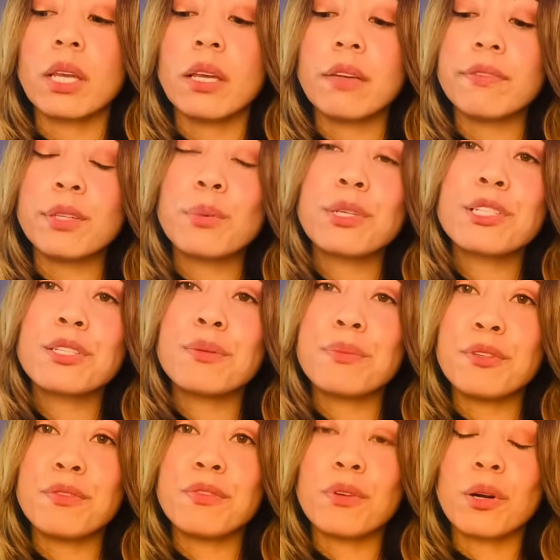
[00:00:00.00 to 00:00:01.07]
If you were to
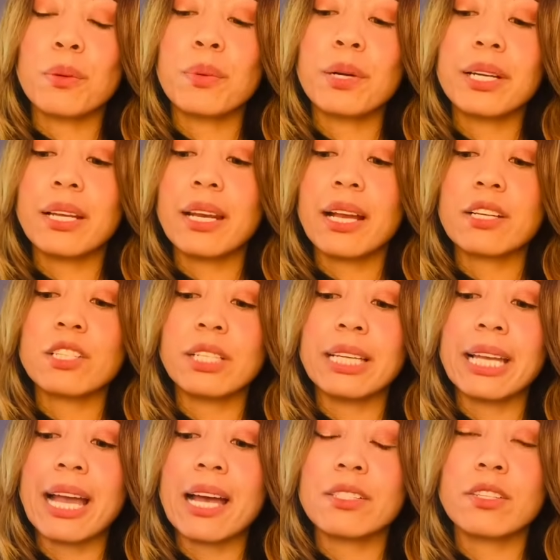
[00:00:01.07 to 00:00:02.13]
move forward and
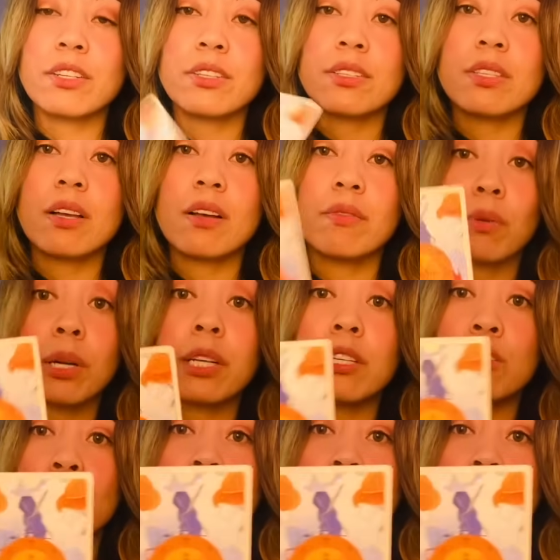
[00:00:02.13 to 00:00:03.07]
actually ask yourself, we're going to